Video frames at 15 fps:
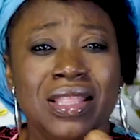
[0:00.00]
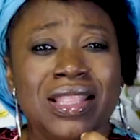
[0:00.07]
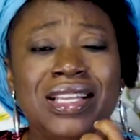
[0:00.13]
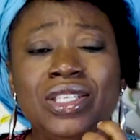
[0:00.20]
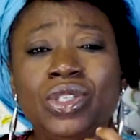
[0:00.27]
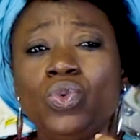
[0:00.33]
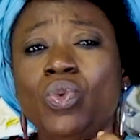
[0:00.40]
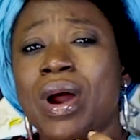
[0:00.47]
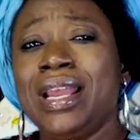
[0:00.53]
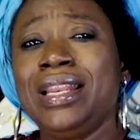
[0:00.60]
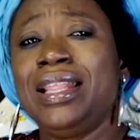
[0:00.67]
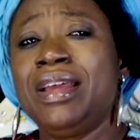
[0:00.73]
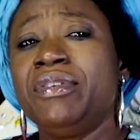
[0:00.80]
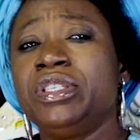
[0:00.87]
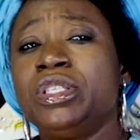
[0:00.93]
That is why
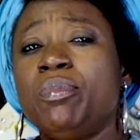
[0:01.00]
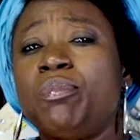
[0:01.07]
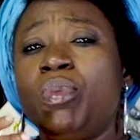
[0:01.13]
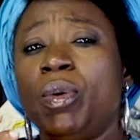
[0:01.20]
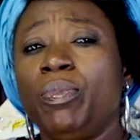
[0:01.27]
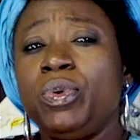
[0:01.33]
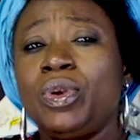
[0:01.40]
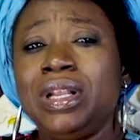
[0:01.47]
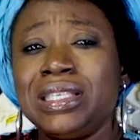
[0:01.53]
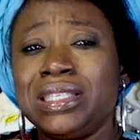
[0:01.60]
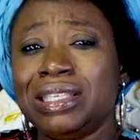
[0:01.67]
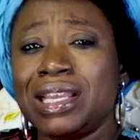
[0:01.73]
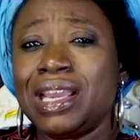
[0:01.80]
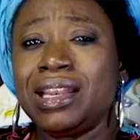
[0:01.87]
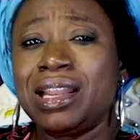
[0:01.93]
there is a popular
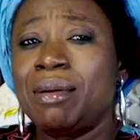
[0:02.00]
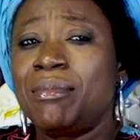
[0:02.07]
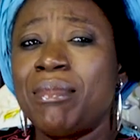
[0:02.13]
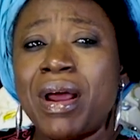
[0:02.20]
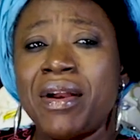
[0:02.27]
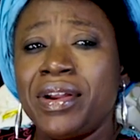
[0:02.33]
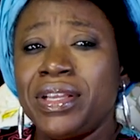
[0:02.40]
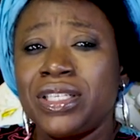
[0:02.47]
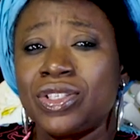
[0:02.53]
saying that marriage